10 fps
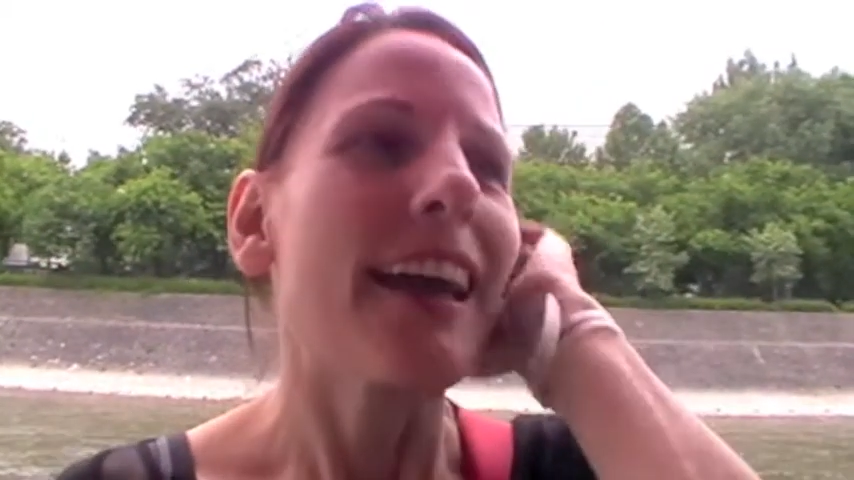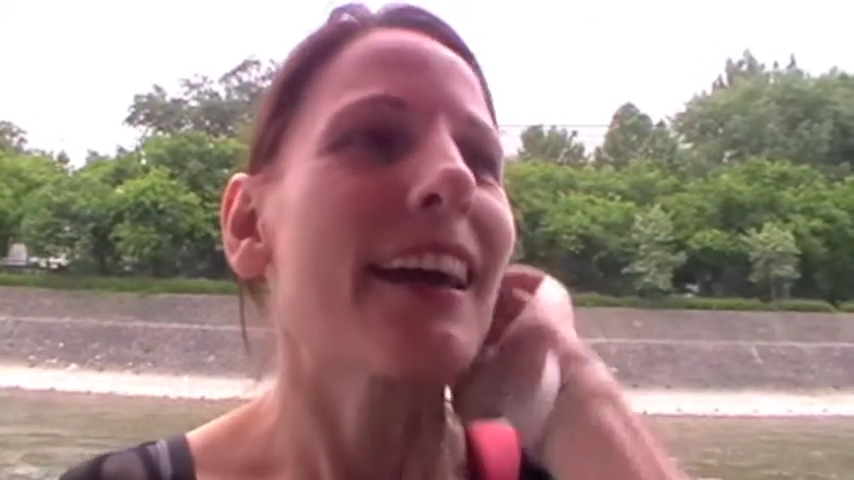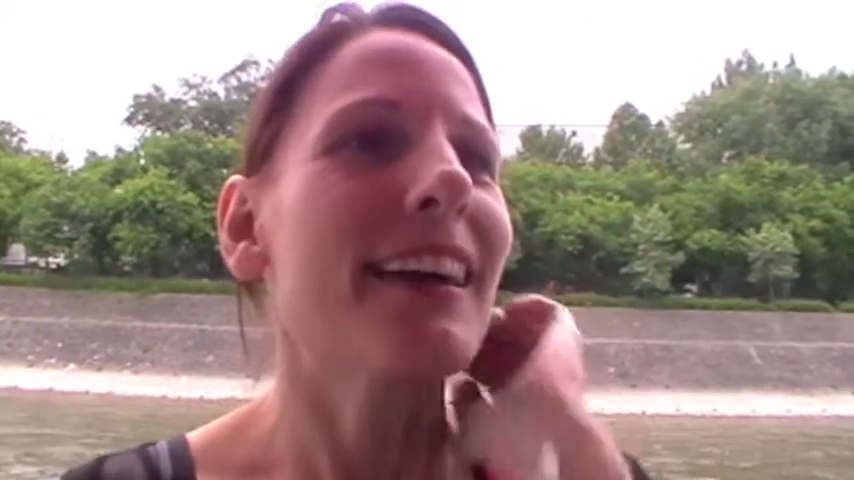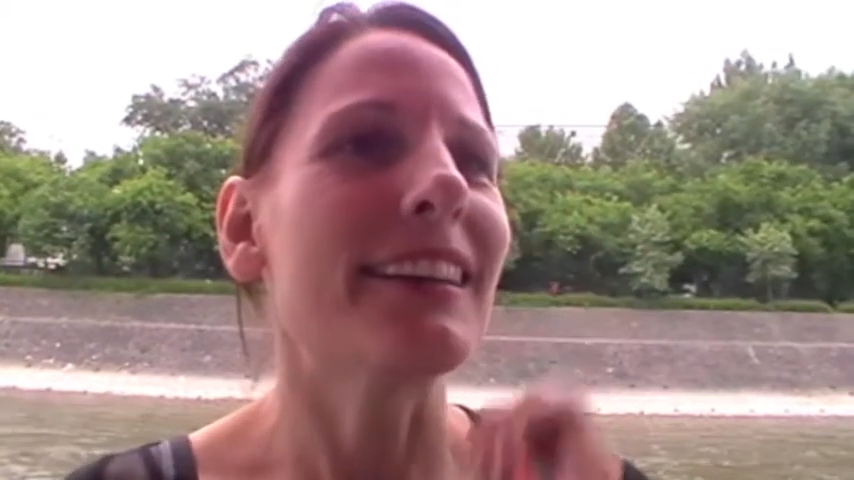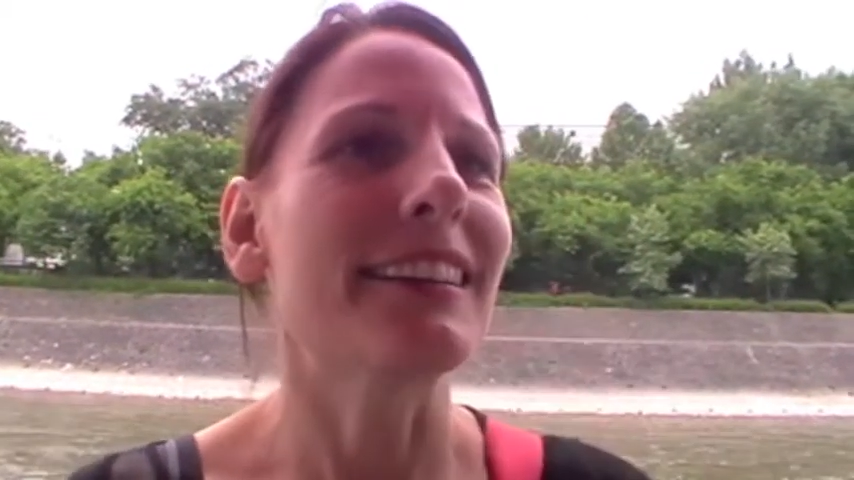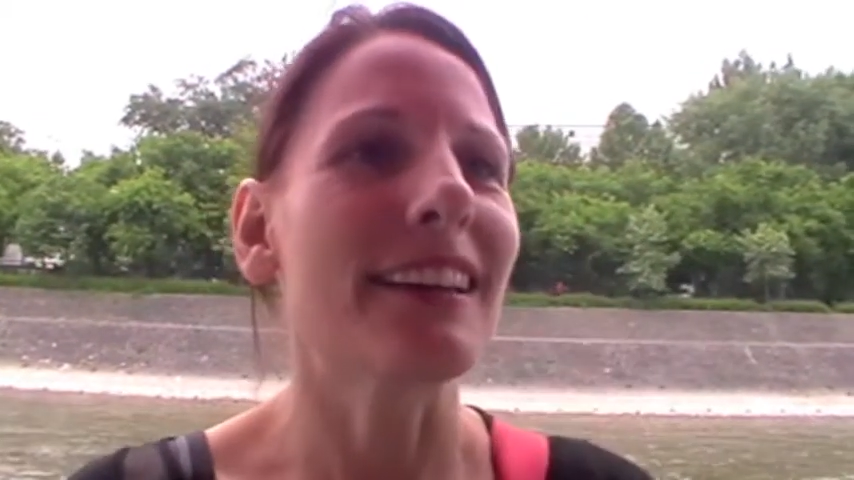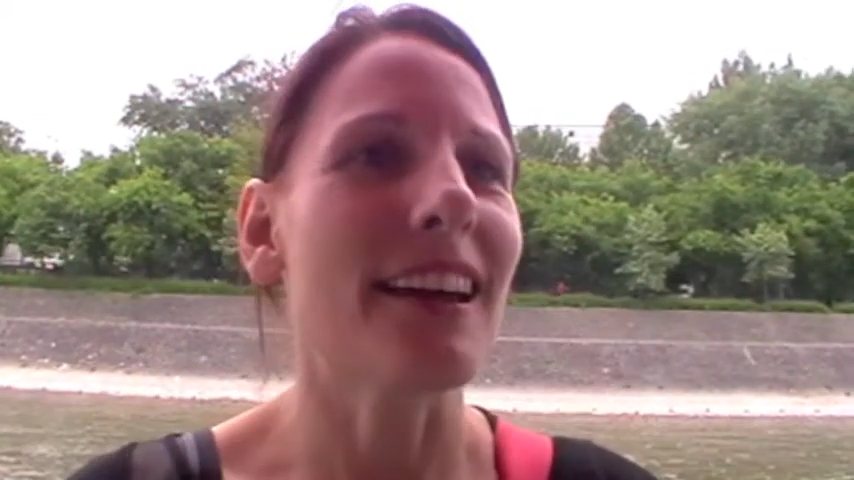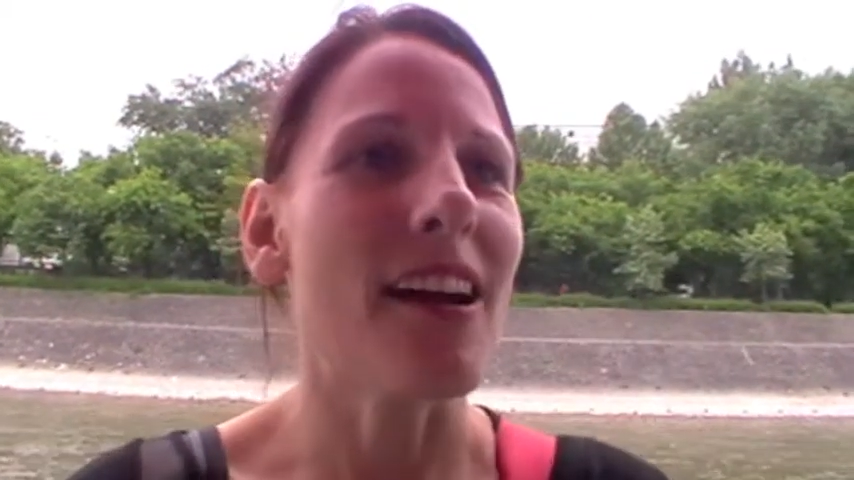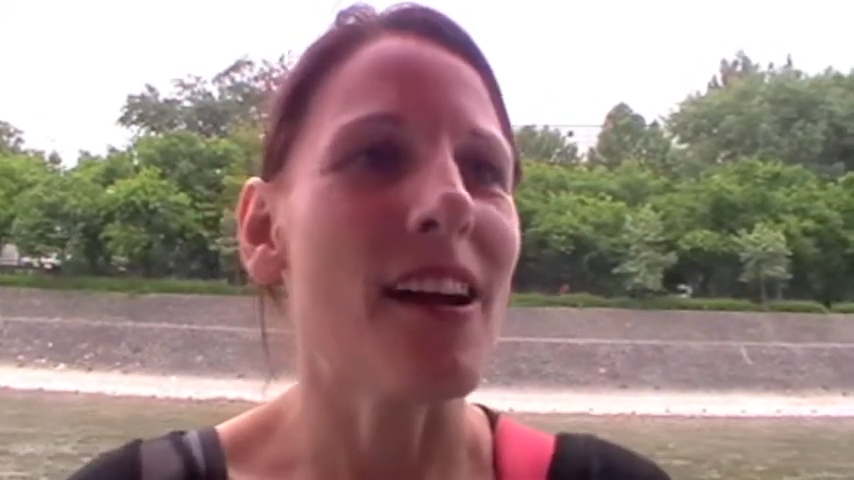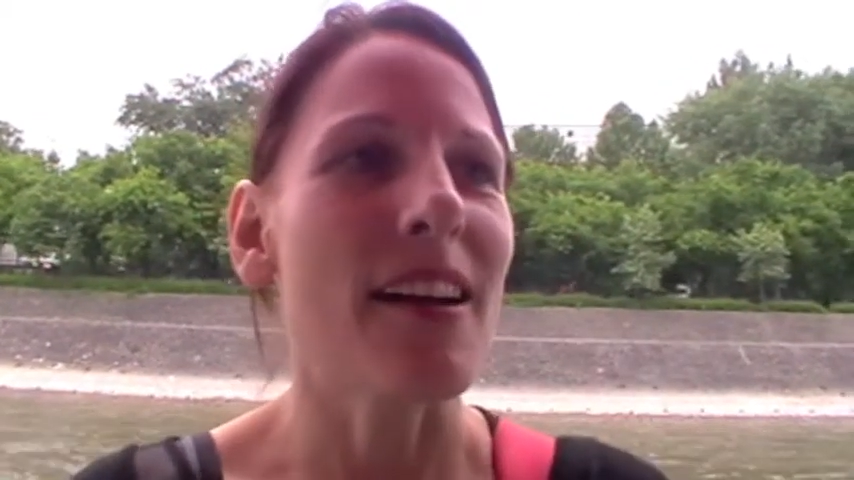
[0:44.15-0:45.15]
and
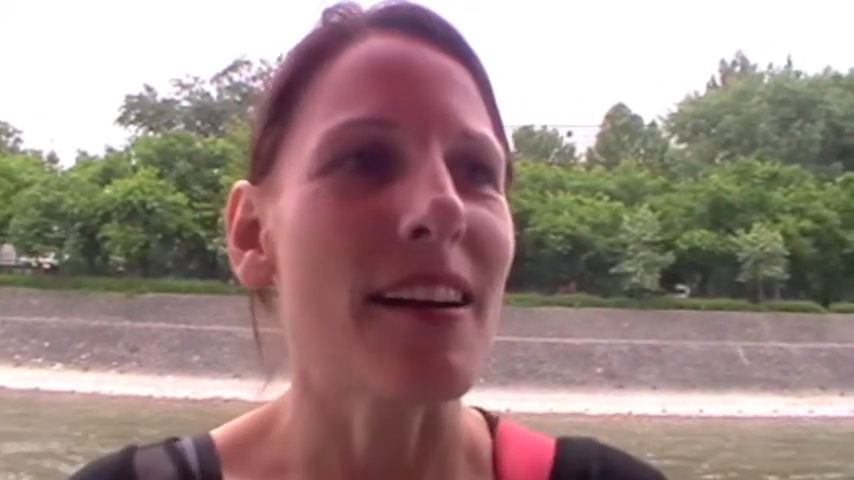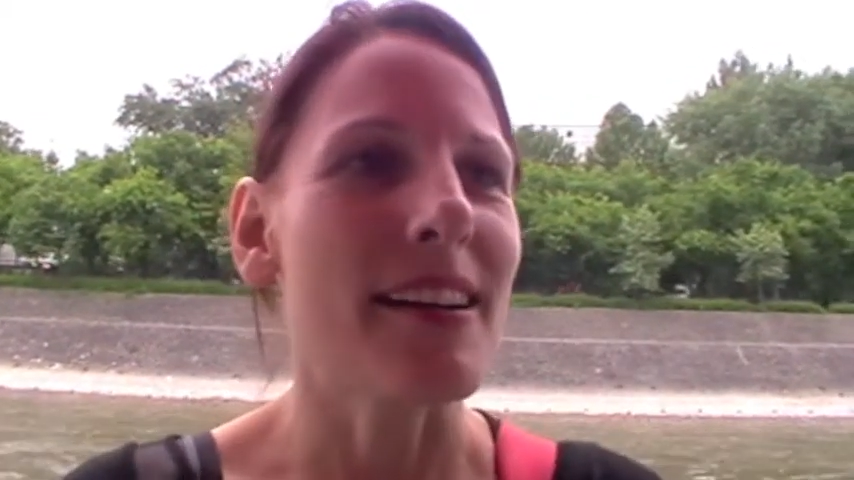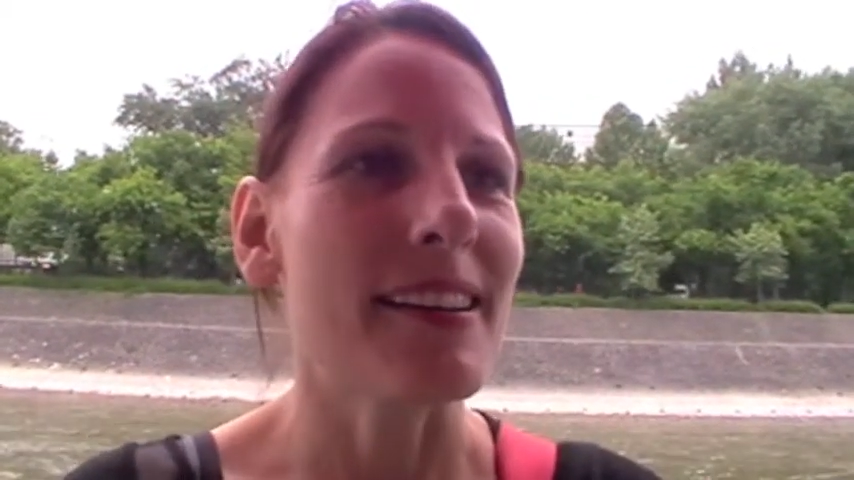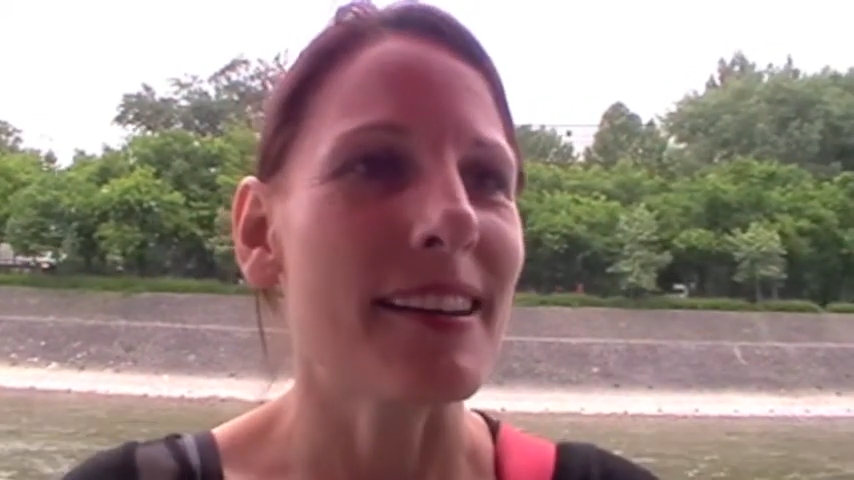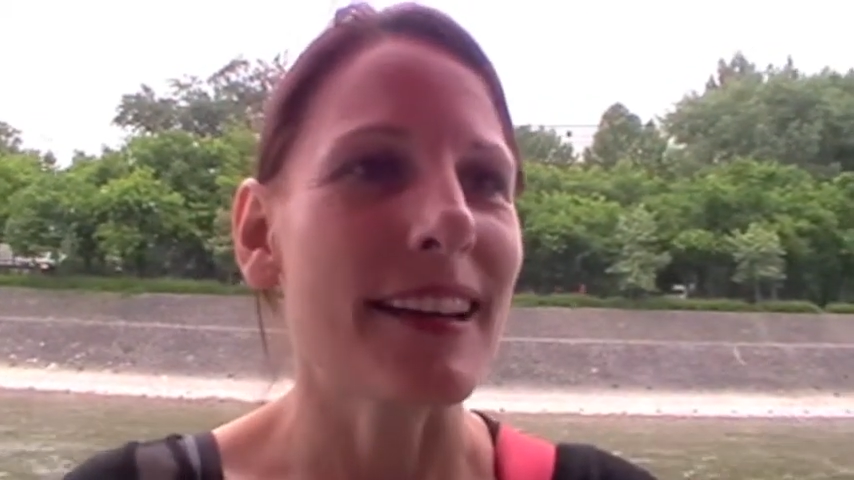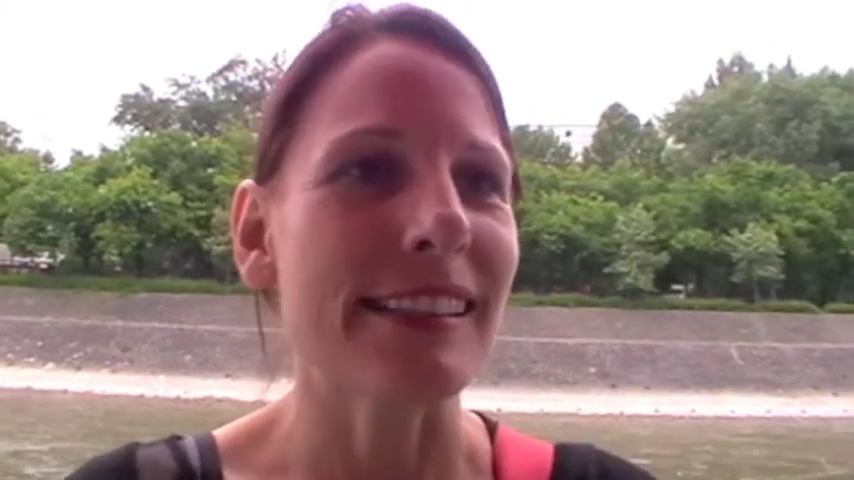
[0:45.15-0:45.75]
uh,